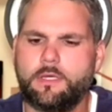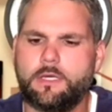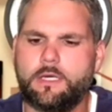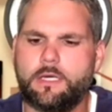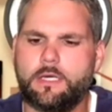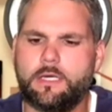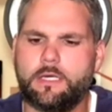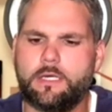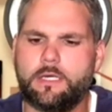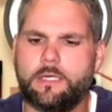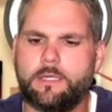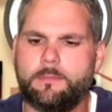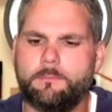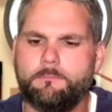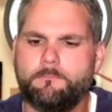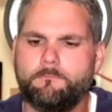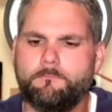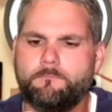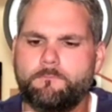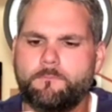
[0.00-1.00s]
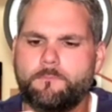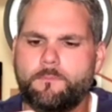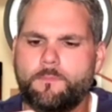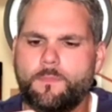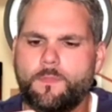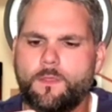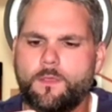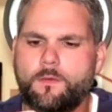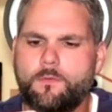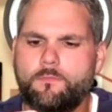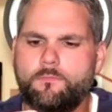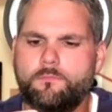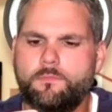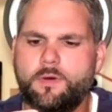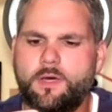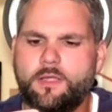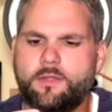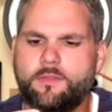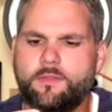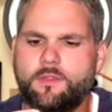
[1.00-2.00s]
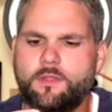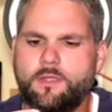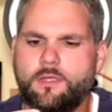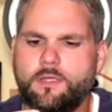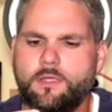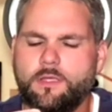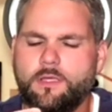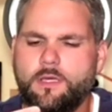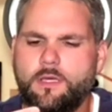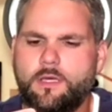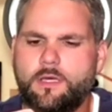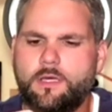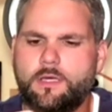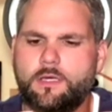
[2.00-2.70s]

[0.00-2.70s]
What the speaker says: but the,